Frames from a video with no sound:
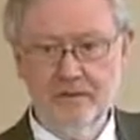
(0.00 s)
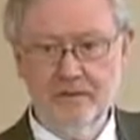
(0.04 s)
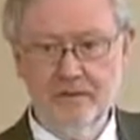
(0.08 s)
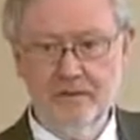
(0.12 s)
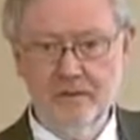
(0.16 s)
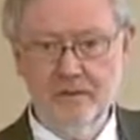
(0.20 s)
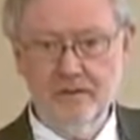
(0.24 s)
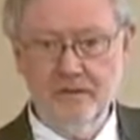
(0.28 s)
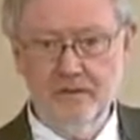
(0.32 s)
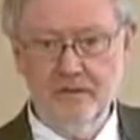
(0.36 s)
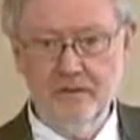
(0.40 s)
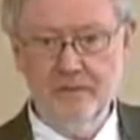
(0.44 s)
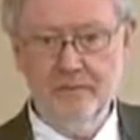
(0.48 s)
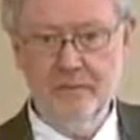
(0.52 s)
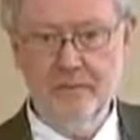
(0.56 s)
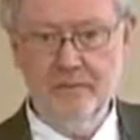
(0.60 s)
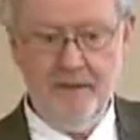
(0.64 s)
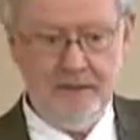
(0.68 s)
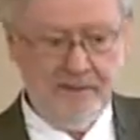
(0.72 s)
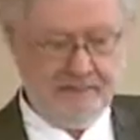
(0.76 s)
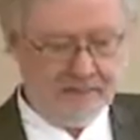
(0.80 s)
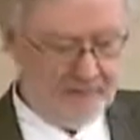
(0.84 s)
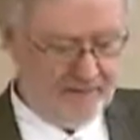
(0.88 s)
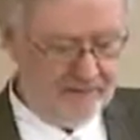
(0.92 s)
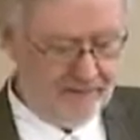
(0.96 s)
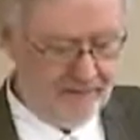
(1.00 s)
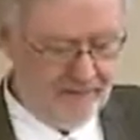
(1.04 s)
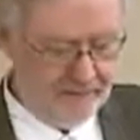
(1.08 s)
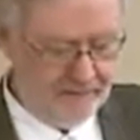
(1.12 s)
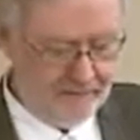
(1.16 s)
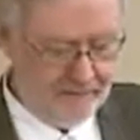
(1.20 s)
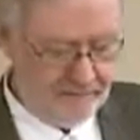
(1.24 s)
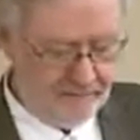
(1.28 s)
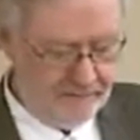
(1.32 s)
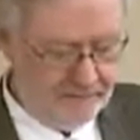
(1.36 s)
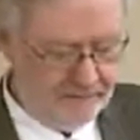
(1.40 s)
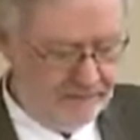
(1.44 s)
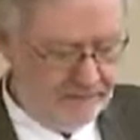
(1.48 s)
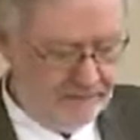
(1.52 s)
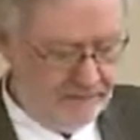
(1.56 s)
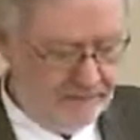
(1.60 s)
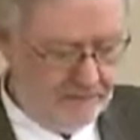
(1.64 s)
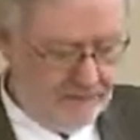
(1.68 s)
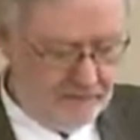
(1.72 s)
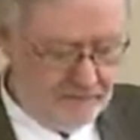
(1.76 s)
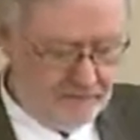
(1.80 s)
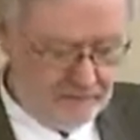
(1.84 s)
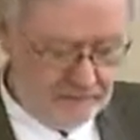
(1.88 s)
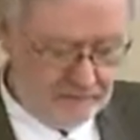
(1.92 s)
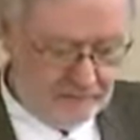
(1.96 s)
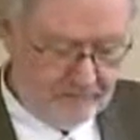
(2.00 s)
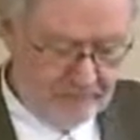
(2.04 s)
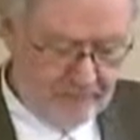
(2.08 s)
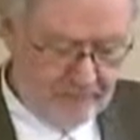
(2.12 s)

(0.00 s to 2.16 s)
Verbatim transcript: to do an impact analysis in the future.